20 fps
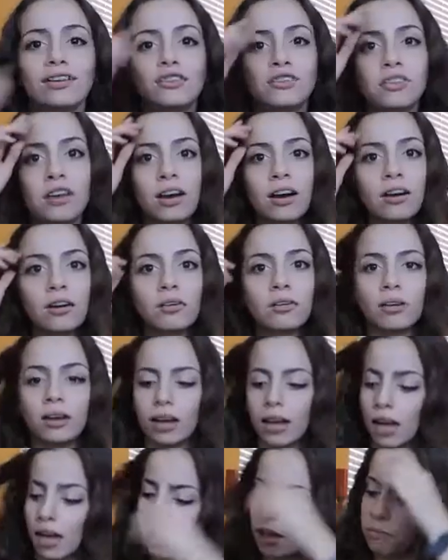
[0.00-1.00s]

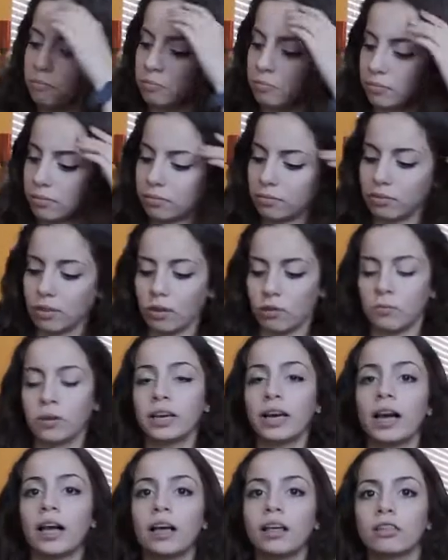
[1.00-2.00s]
So um,
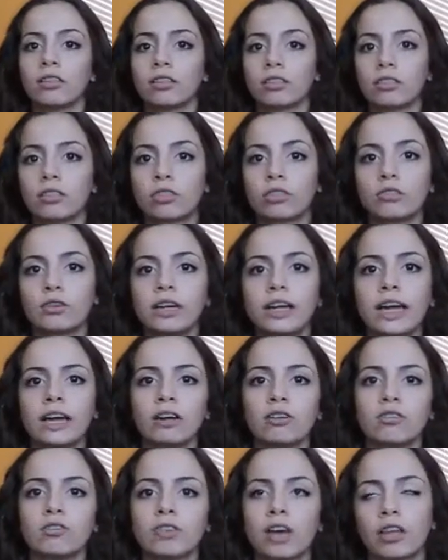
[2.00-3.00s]
we got three
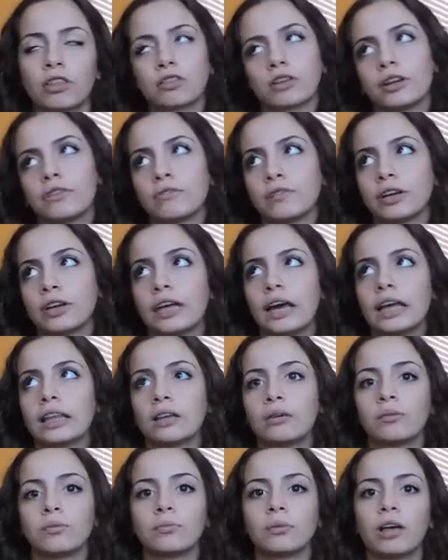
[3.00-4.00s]
candles, got three free,
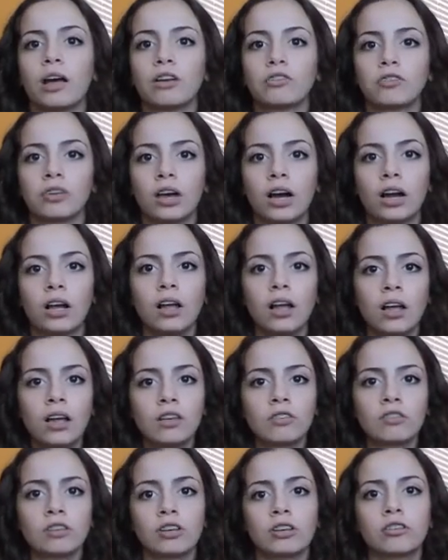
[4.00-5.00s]
and then we also got
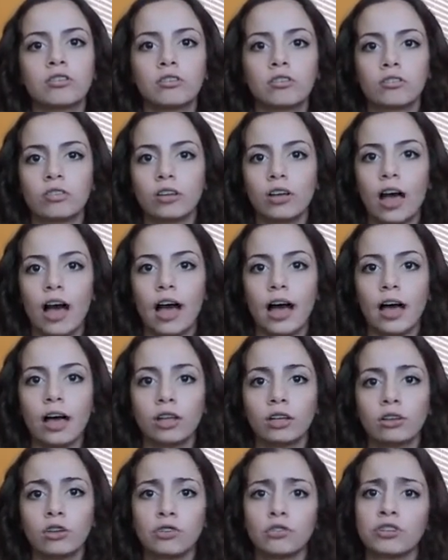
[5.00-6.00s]
six
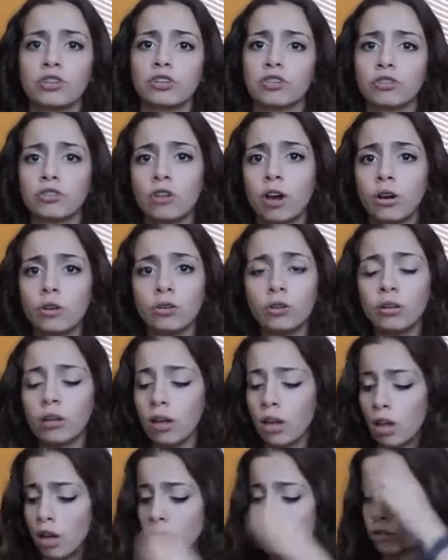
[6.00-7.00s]
uh, lotions
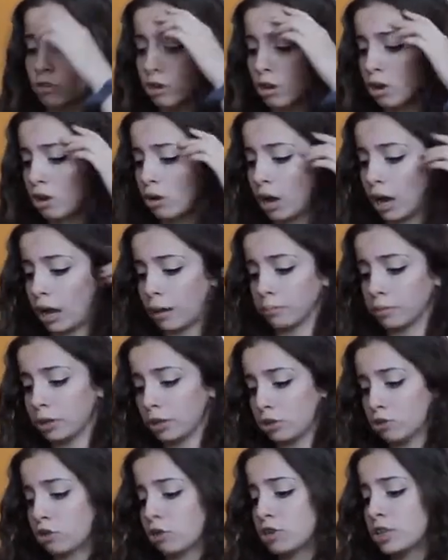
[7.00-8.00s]
total. So I'm
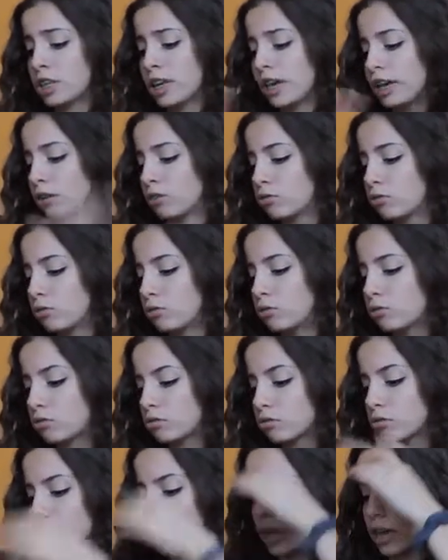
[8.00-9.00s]
going to show you the
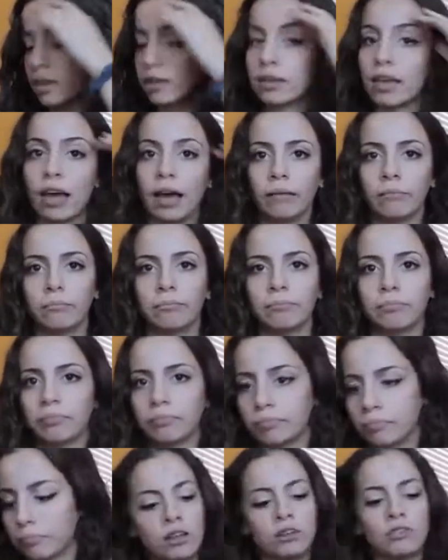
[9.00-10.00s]
candles, and yeah.
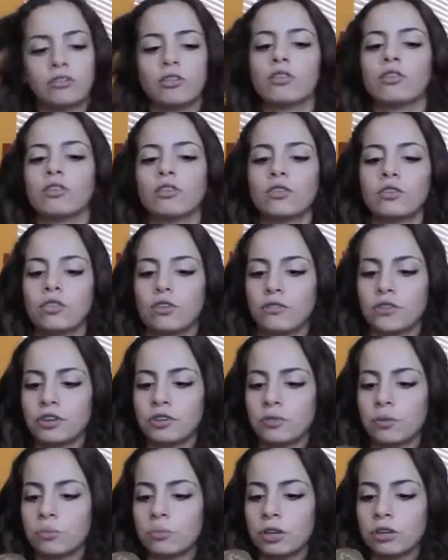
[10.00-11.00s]
So the
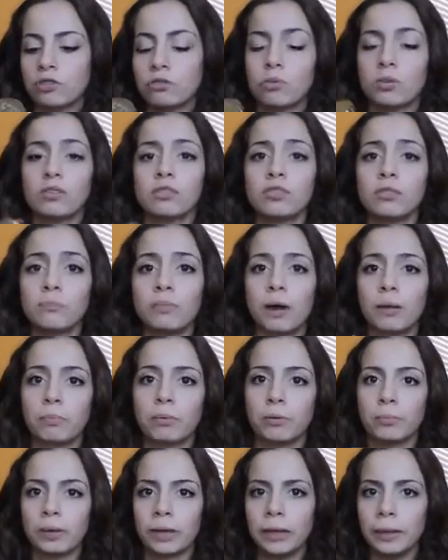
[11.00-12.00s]
first one was Twisted
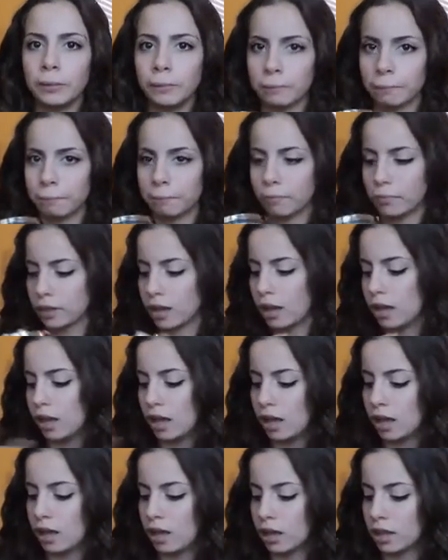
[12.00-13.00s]
Peppermint.
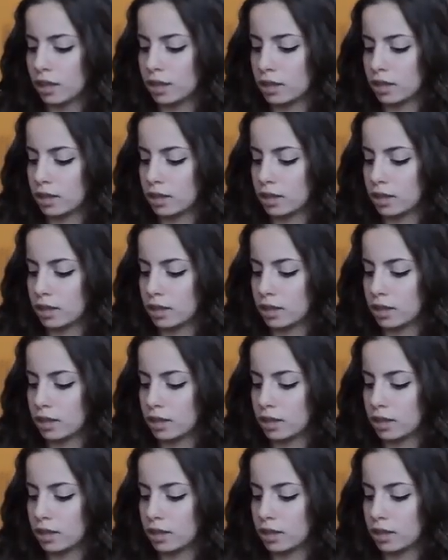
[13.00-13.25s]
Stop.